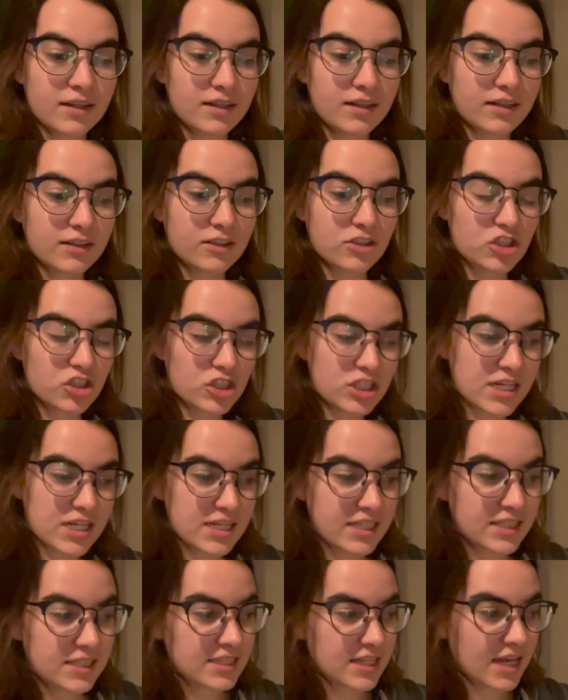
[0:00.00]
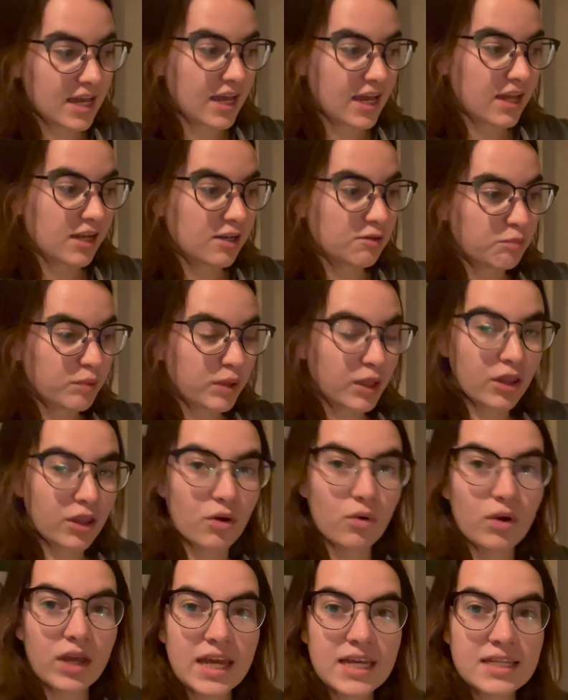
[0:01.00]
sheets and
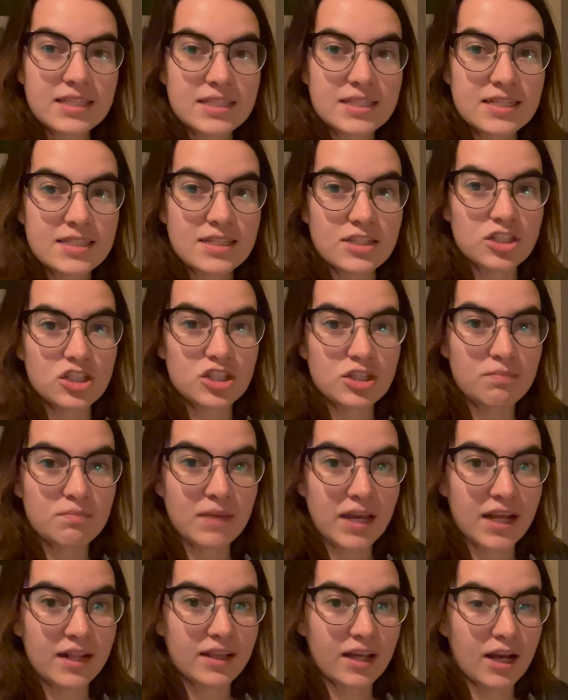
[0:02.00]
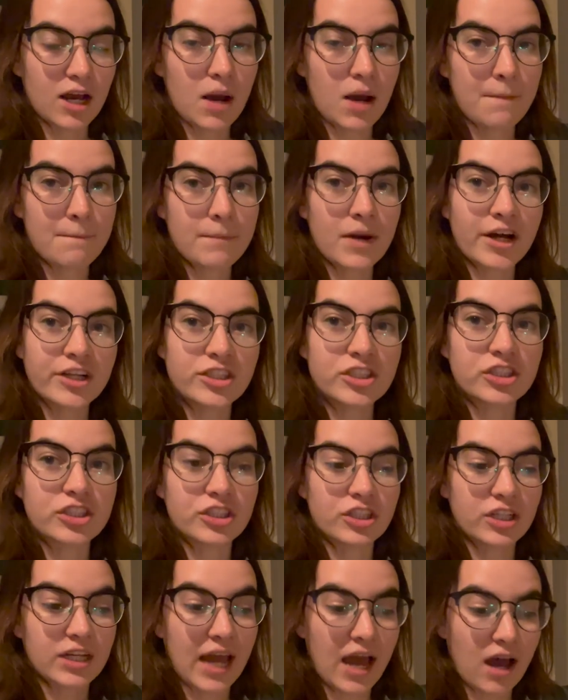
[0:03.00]
pillowcases, and she made like a
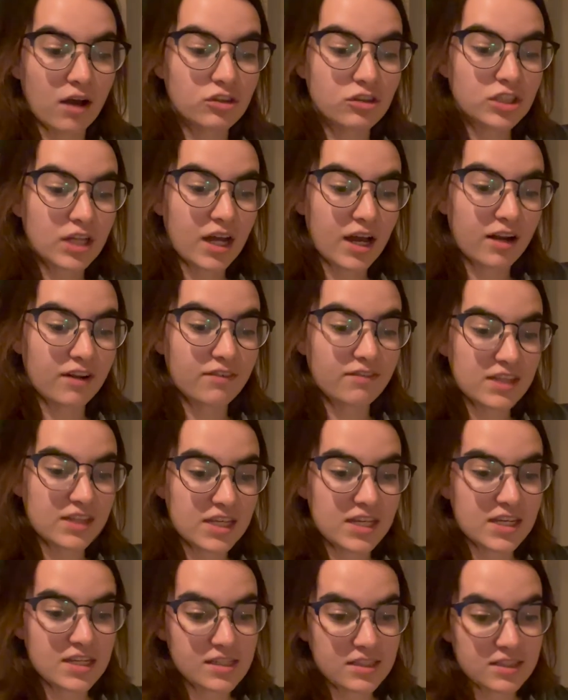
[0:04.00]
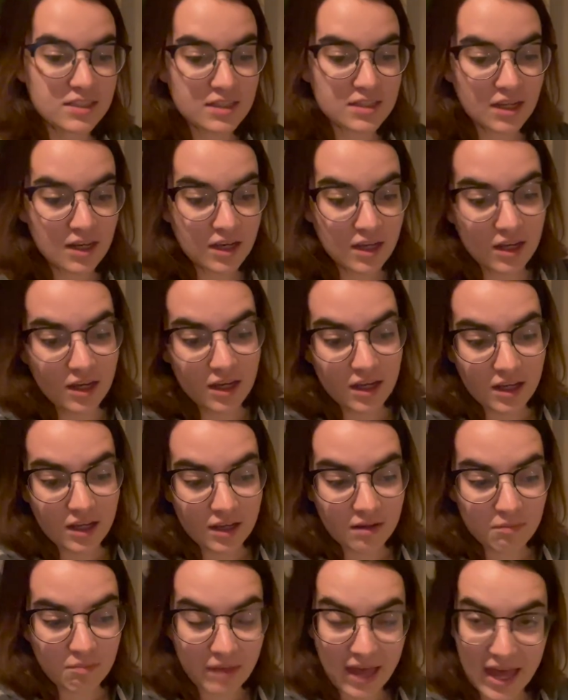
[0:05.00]
modular couch out of these
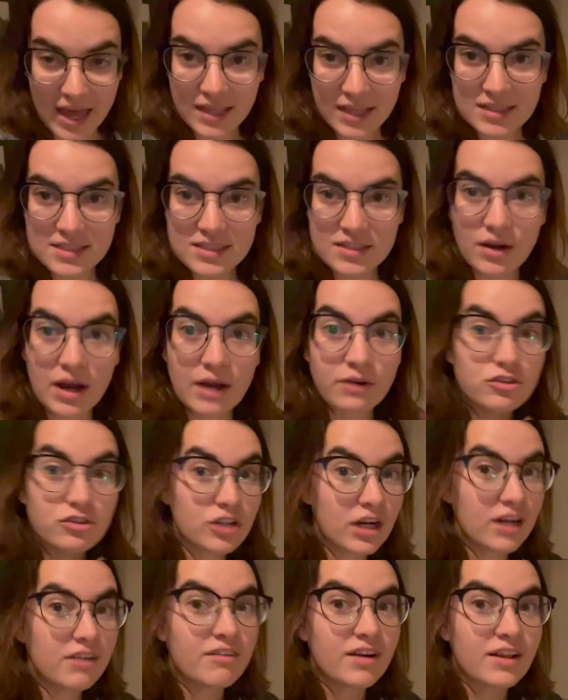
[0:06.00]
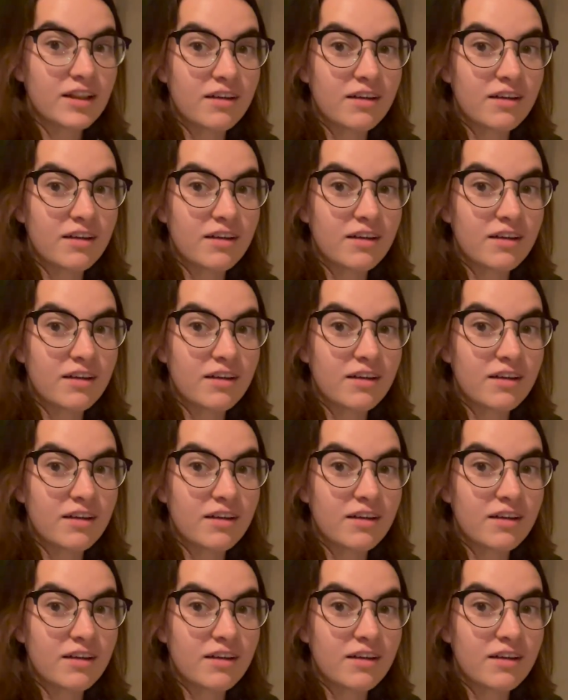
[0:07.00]
beds. So I will try to find that